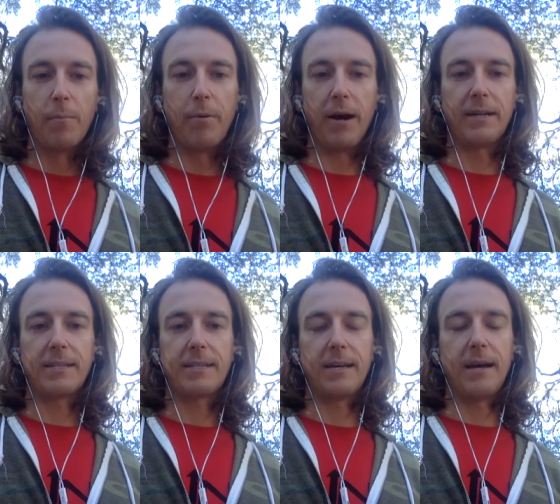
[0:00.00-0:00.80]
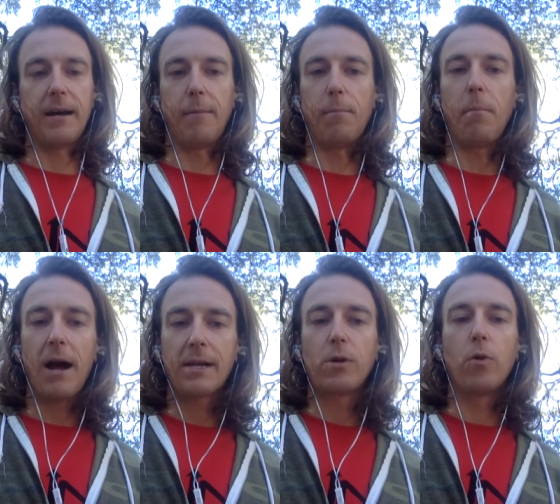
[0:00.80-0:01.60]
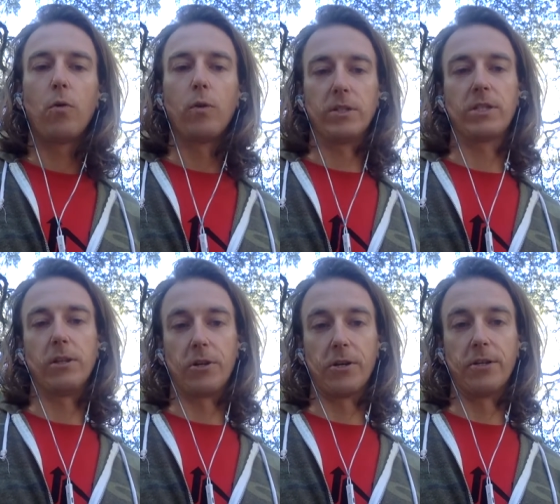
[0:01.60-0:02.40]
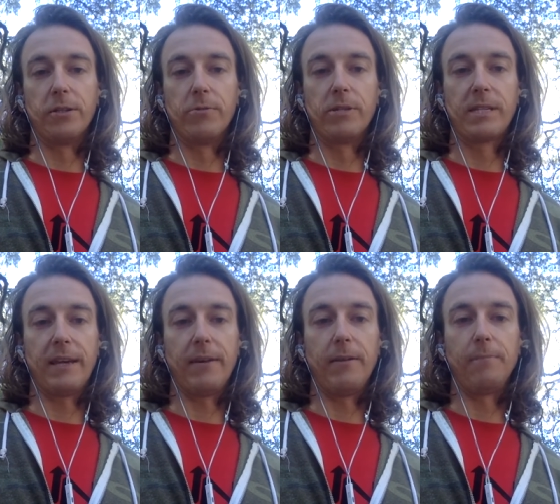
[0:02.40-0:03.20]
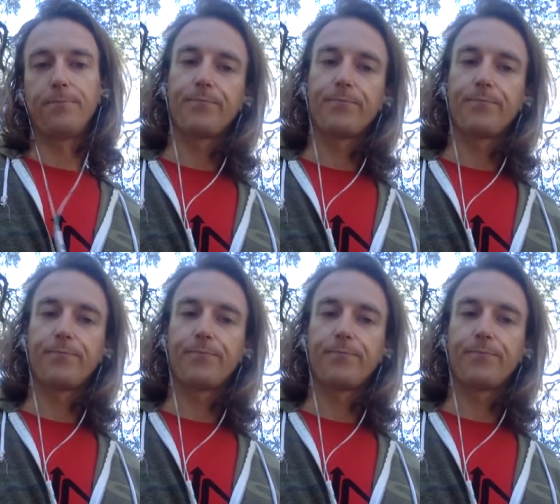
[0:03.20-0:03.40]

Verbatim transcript: But uh, my goal was to learn a new skill.